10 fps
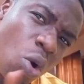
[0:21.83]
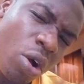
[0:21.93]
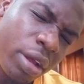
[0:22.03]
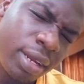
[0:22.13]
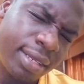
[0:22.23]

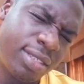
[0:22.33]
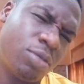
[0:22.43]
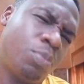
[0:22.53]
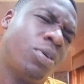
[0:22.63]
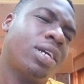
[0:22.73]
What
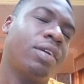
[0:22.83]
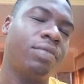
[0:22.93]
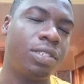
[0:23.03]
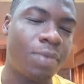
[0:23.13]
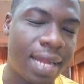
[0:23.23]
is what
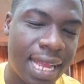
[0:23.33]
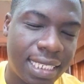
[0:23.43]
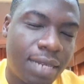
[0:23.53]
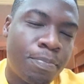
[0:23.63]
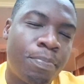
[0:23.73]
coming to you
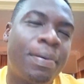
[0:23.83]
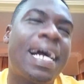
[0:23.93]
guys i'm